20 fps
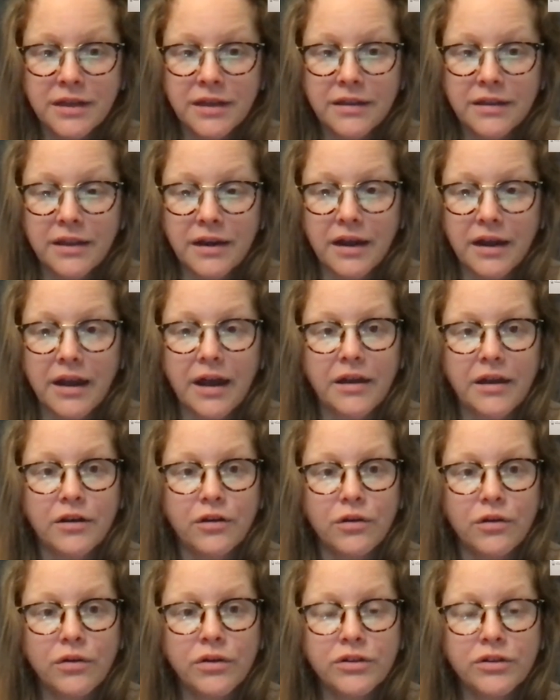that I had
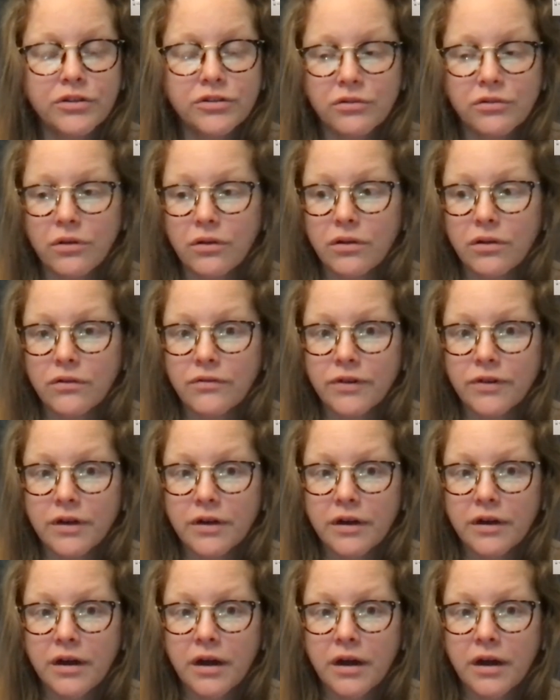no control over.